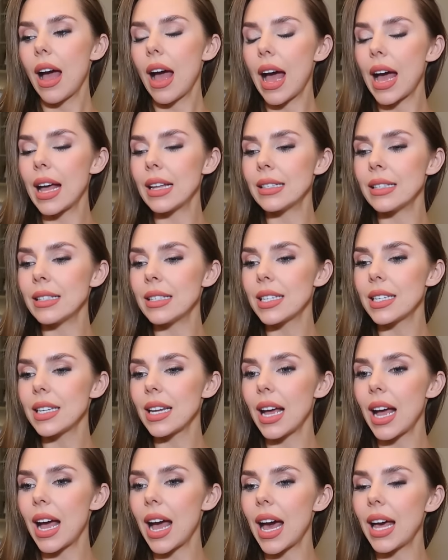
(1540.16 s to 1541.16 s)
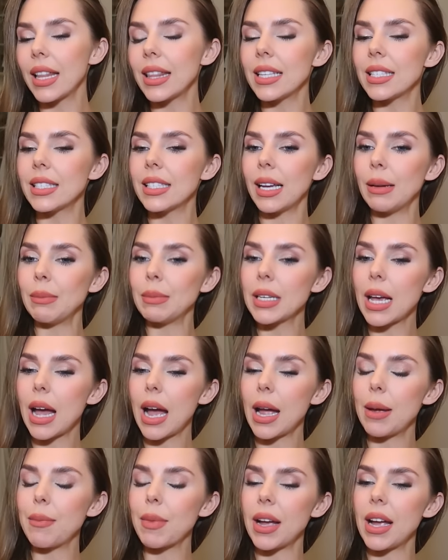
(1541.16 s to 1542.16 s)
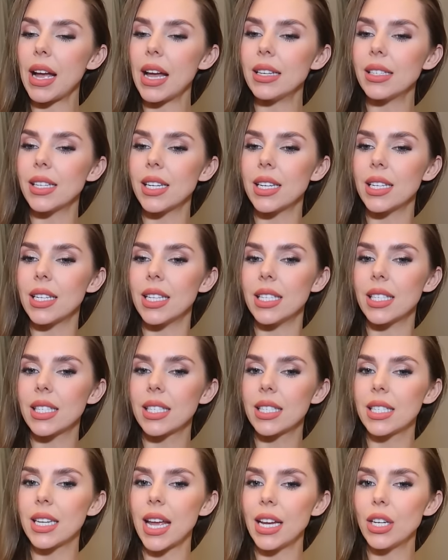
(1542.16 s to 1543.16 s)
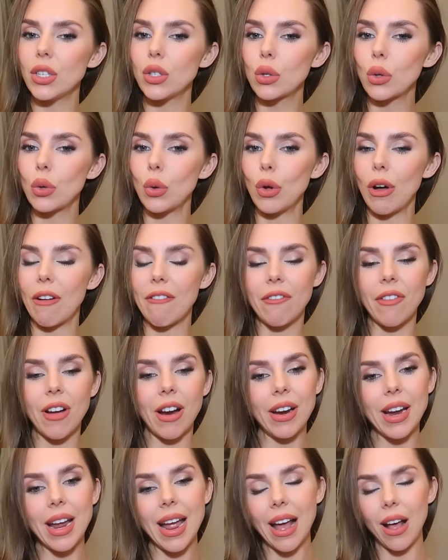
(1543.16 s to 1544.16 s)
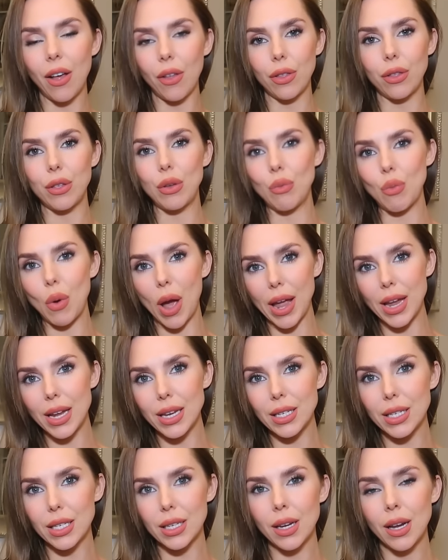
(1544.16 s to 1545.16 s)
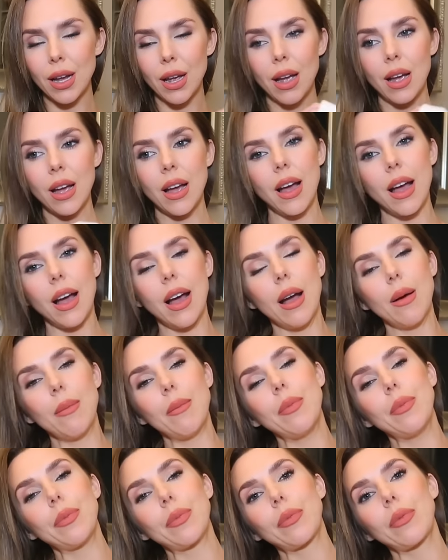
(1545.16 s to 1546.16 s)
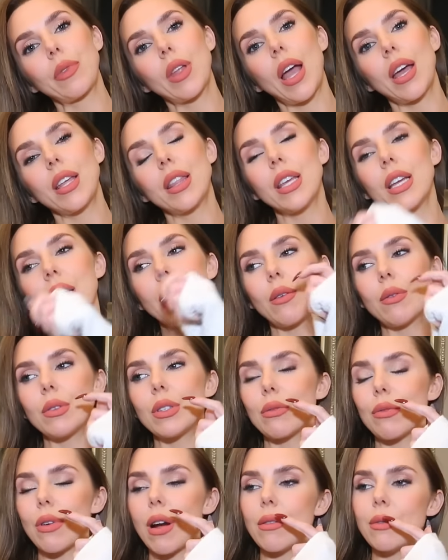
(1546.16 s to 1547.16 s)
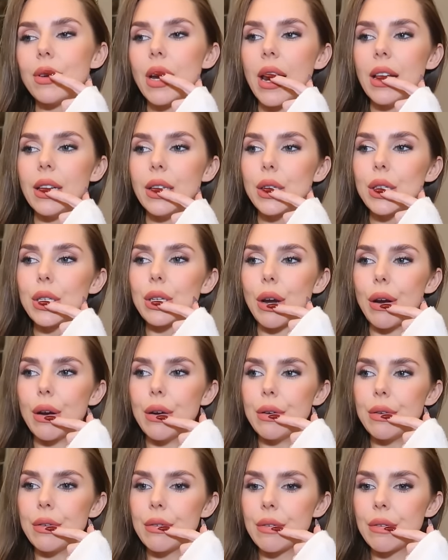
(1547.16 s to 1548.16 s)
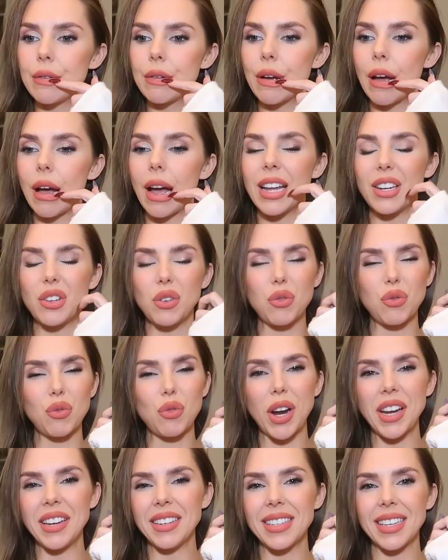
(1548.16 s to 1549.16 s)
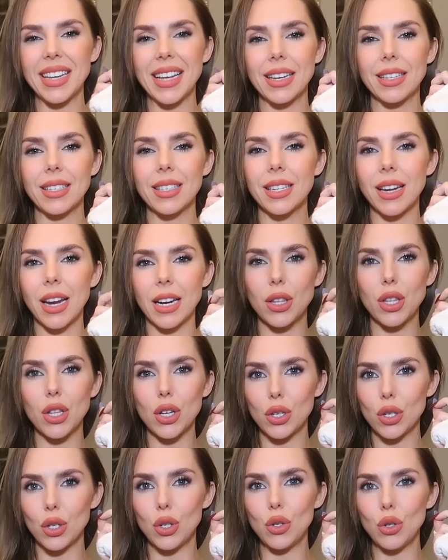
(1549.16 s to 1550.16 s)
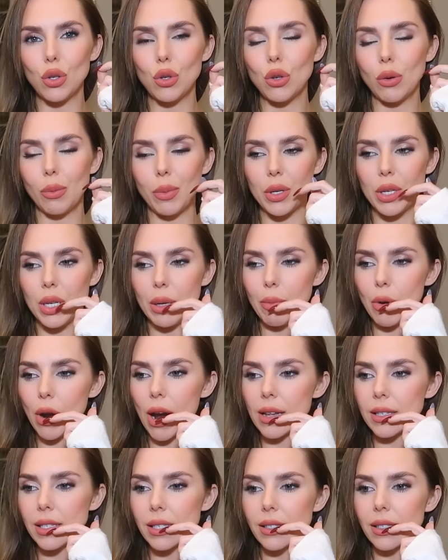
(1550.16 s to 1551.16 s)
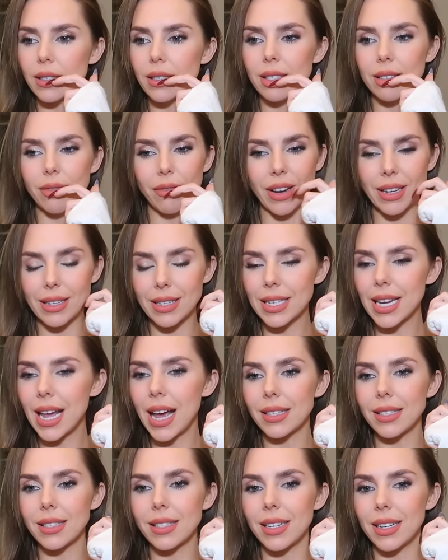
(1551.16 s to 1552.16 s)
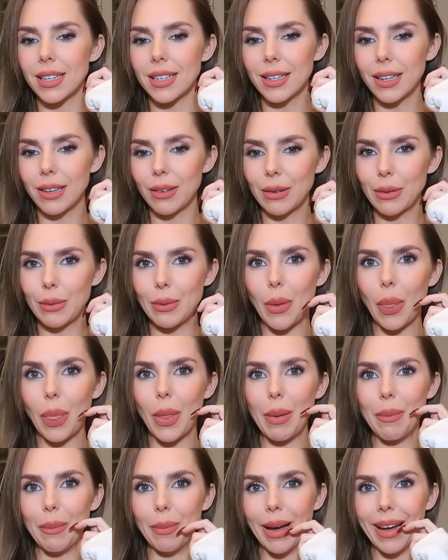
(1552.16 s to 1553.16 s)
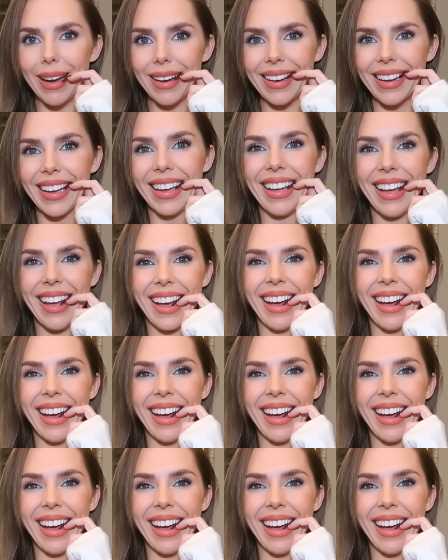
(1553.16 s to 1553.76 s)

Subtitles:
And at the same time, I entered this stage school, a very healthy weight. I think I was around 8 stone. I had great tits. I had 32 double D breasts. Fantastic. I want them back.